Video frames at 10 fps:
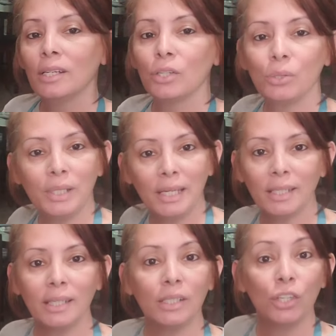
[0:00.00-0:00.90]
So
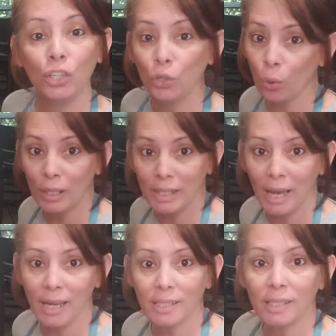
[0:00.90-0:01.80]
season it to your
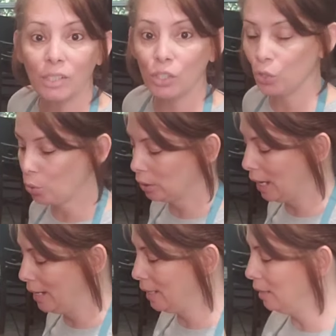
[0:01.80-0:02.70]
taste and to your
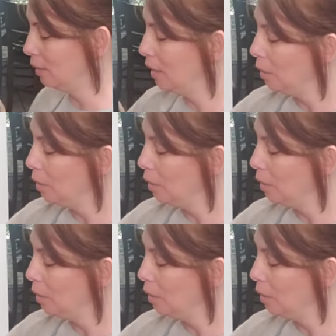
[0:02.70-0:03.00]
liking.